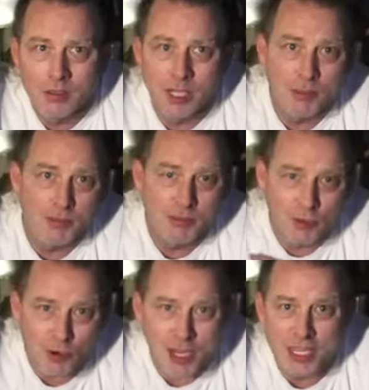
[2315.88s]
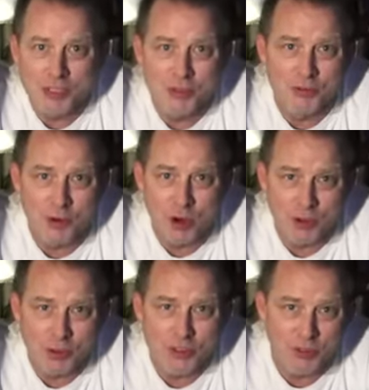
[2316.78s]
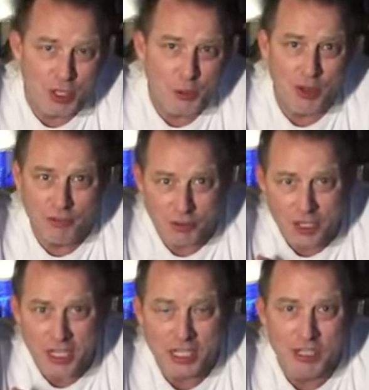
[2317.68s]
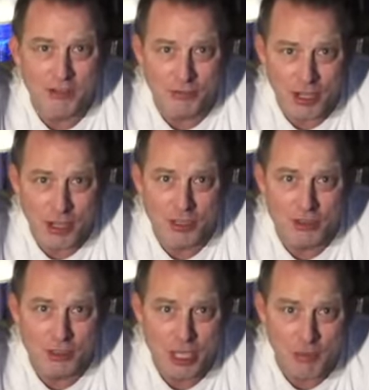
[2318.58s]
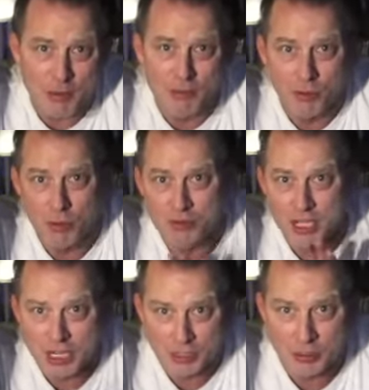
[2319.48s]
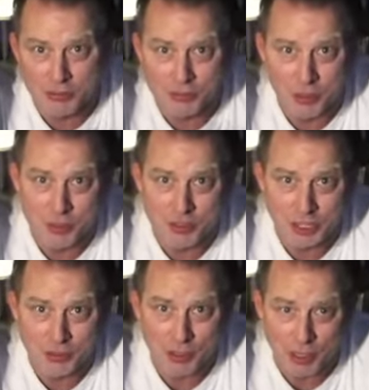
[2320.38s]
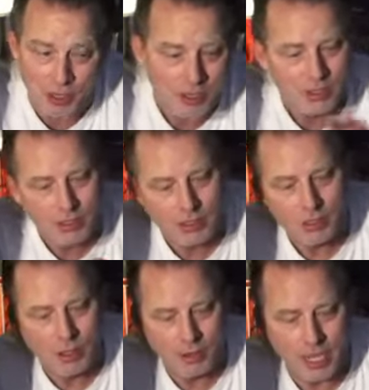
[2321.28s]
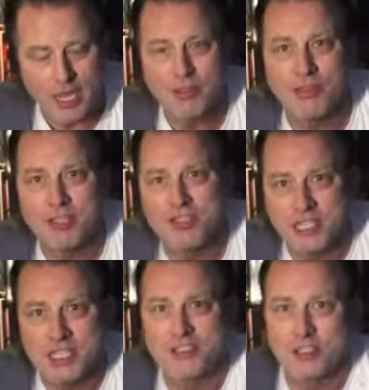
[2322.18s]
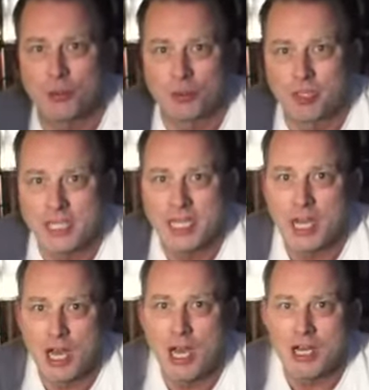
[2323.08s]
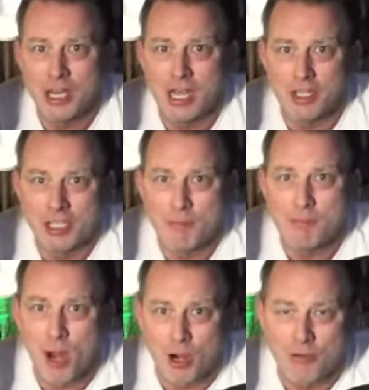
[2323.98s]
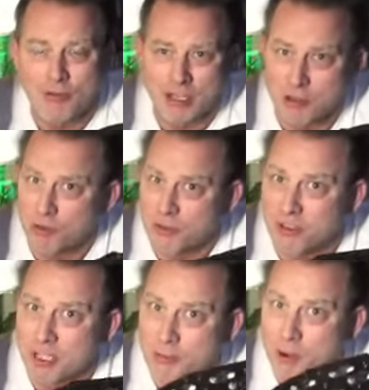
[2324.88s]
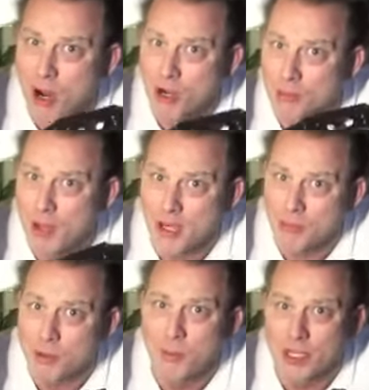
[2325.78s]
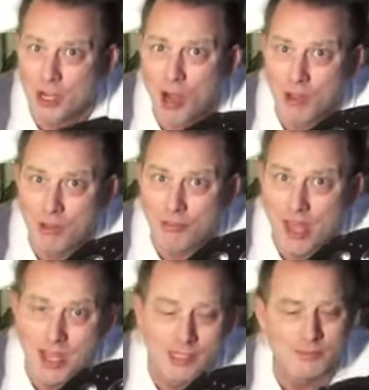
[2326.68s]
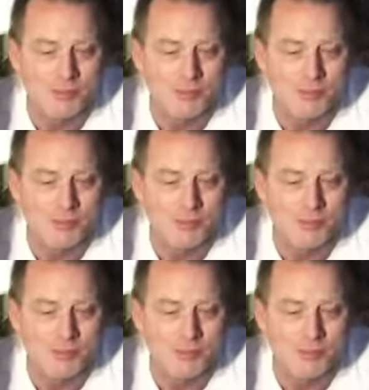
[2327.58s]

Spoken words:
Now, before I get too far into this video, I feel like I need to file a disclaimer for those technical folks out there. Okay, this isn't really an LED par fixture. There's nothing par about it, but we call it that.